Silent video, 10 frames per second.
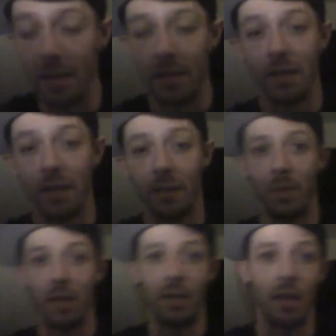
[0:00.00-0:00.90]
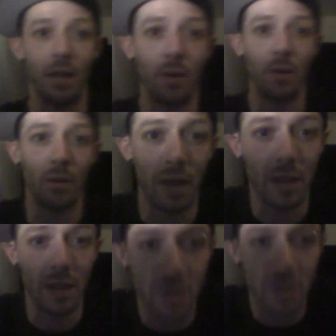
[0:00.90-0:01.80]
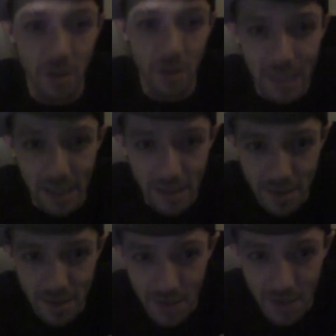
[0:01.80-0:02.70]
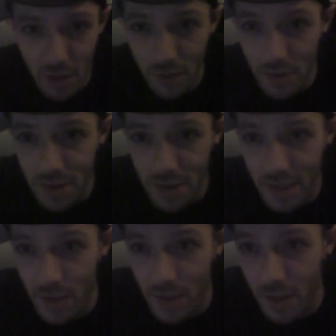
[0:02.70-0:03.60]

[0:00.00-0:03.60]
But I'll show you guys the conversation.